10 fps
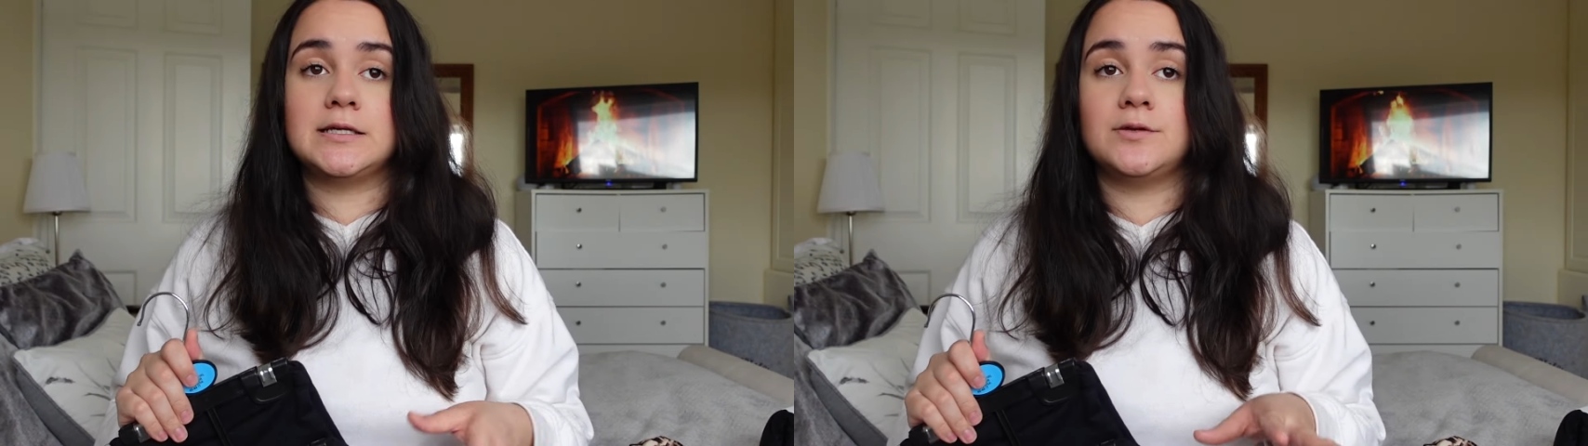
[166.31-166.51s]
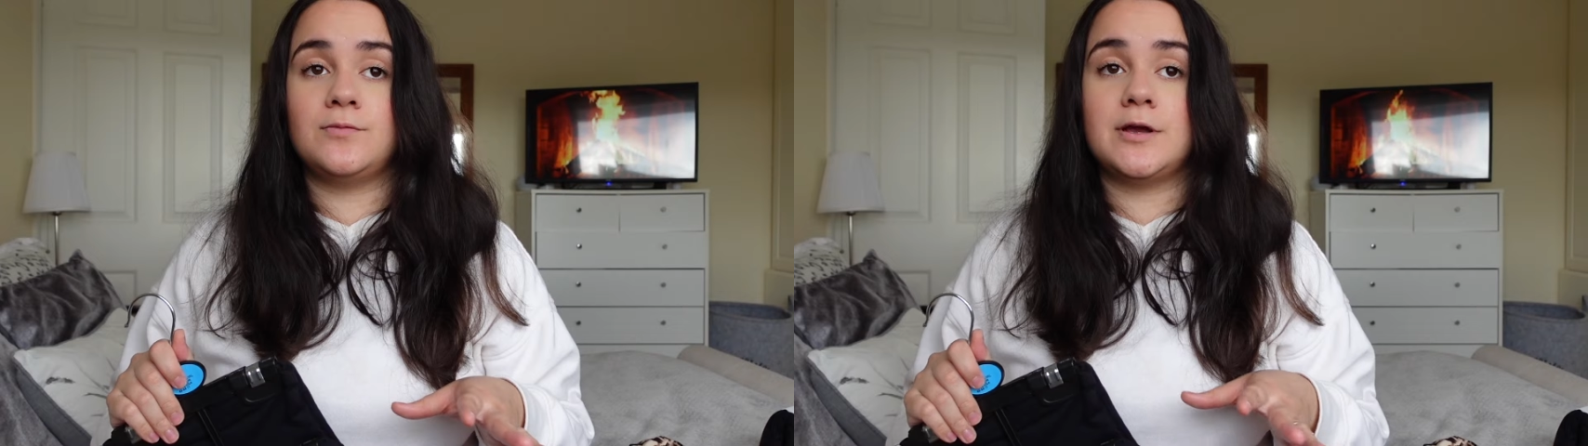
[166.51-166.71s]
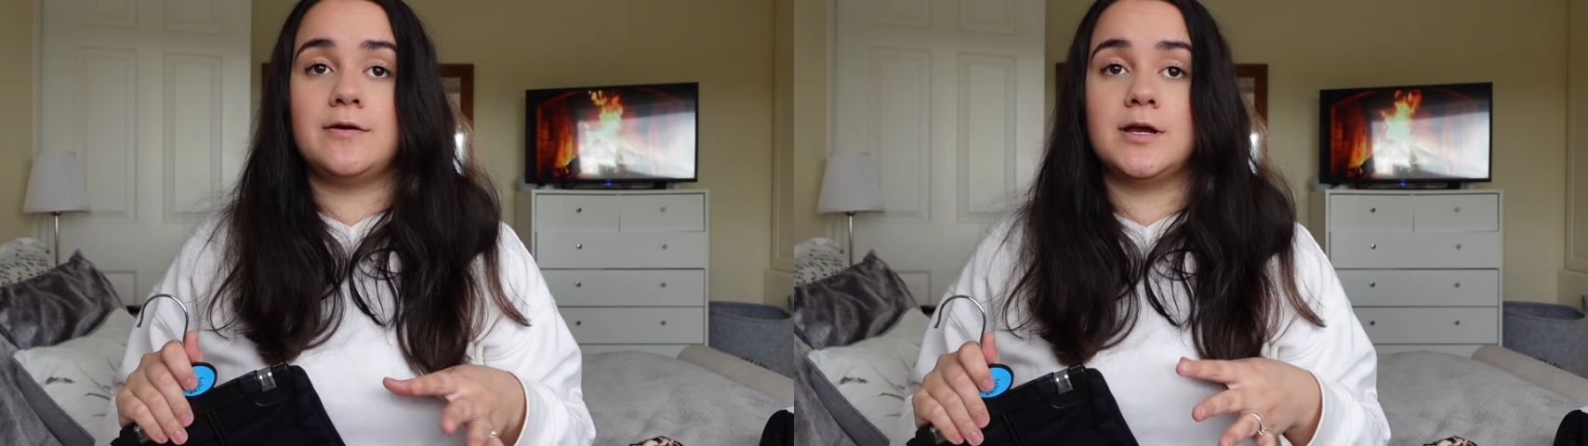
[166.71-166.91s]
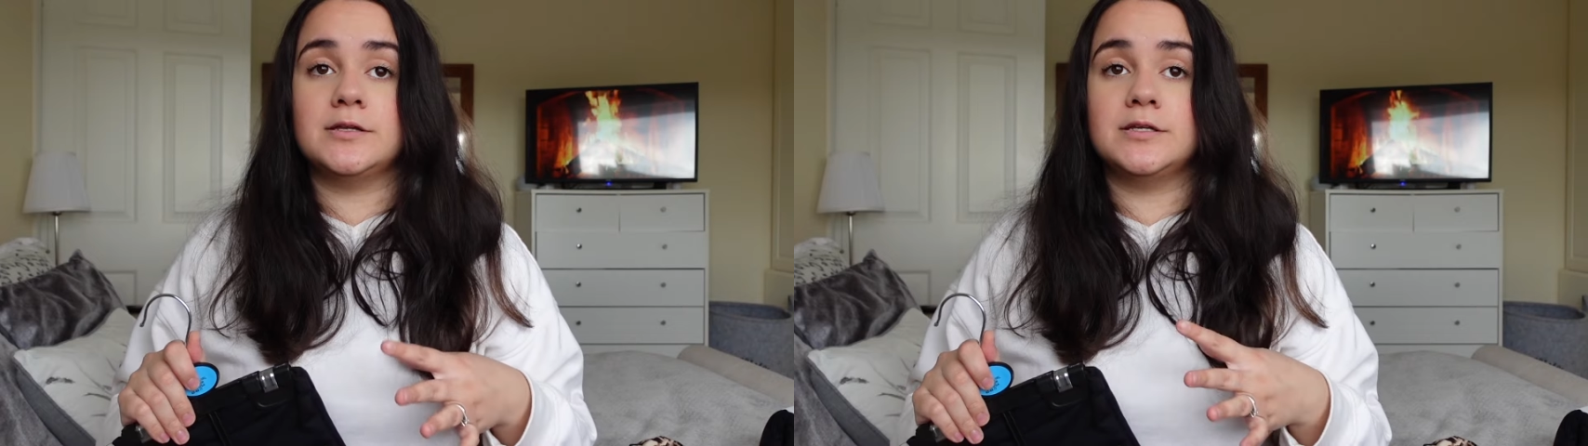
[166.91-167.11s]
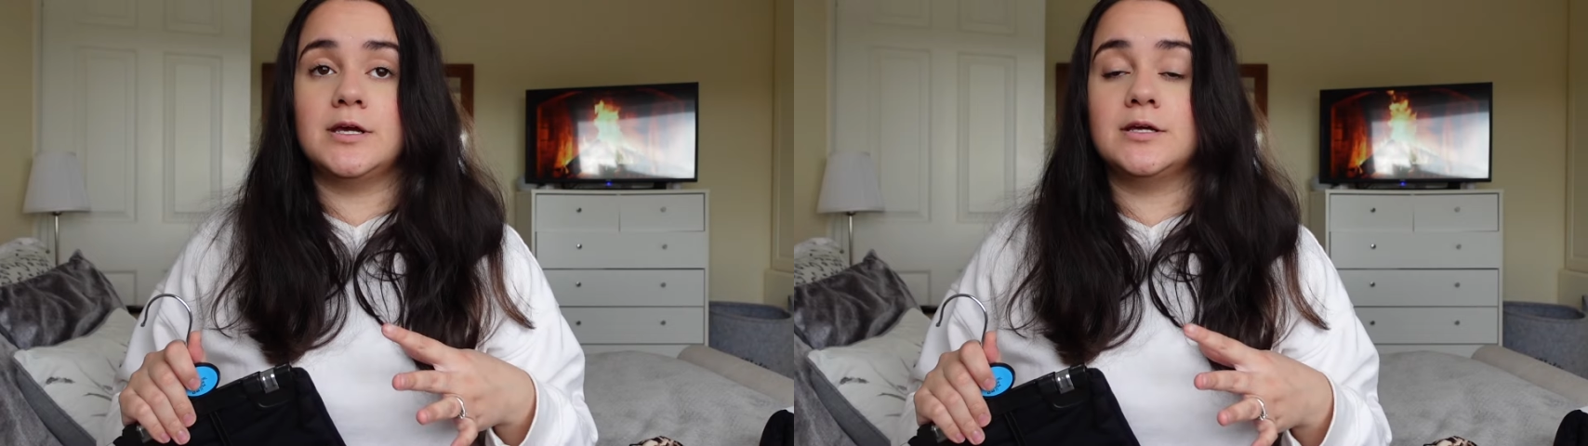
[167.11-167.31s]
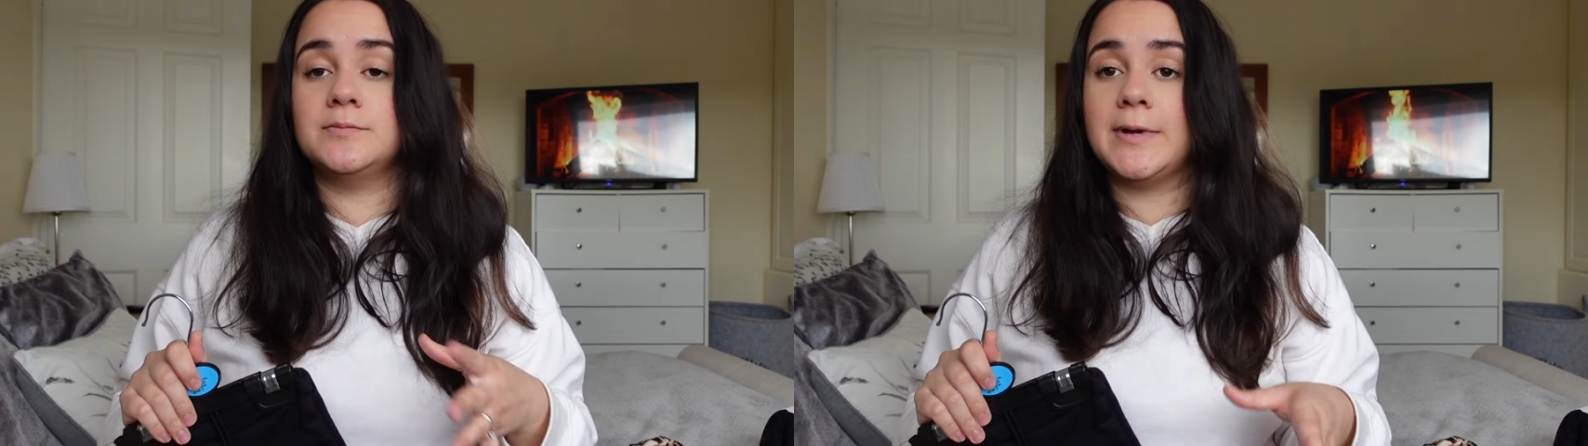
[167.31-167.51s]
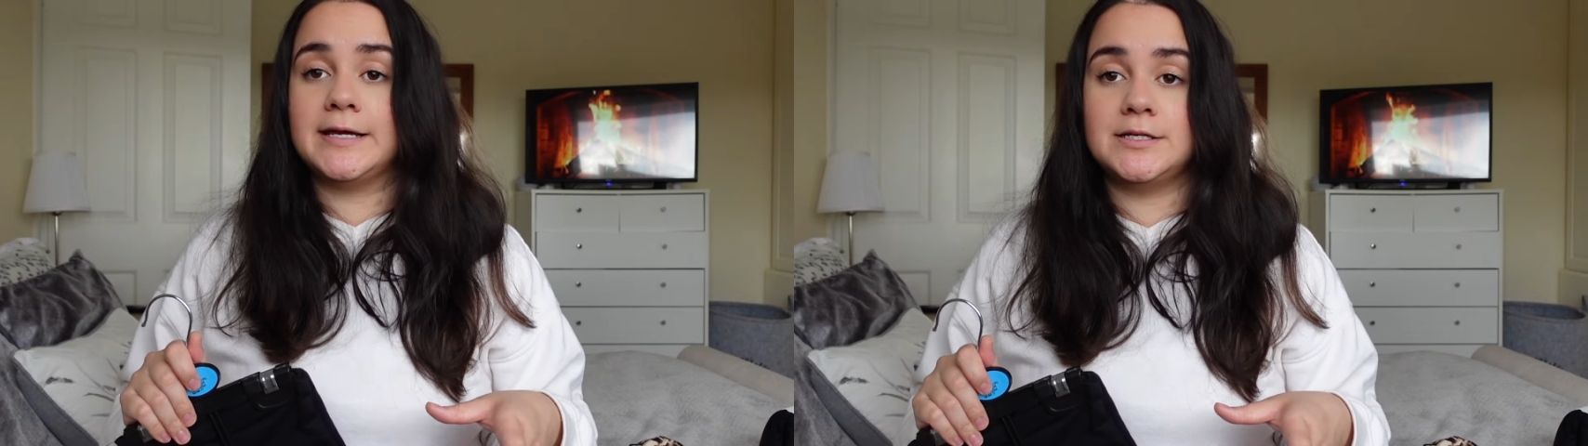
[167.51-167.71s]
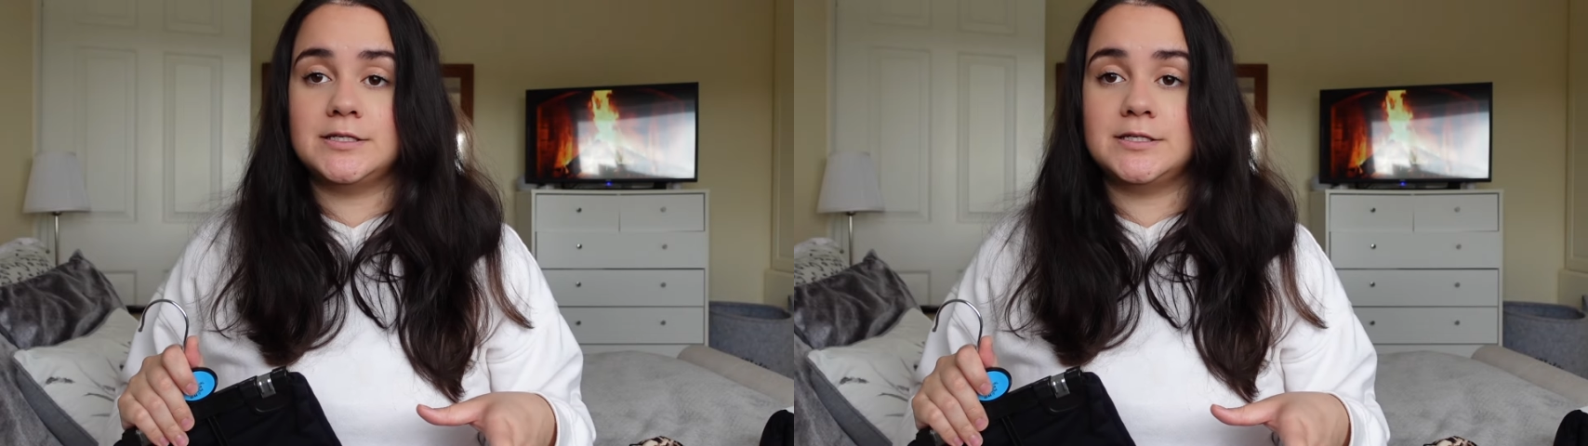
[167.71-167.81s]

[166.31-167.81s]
can wear it under baggy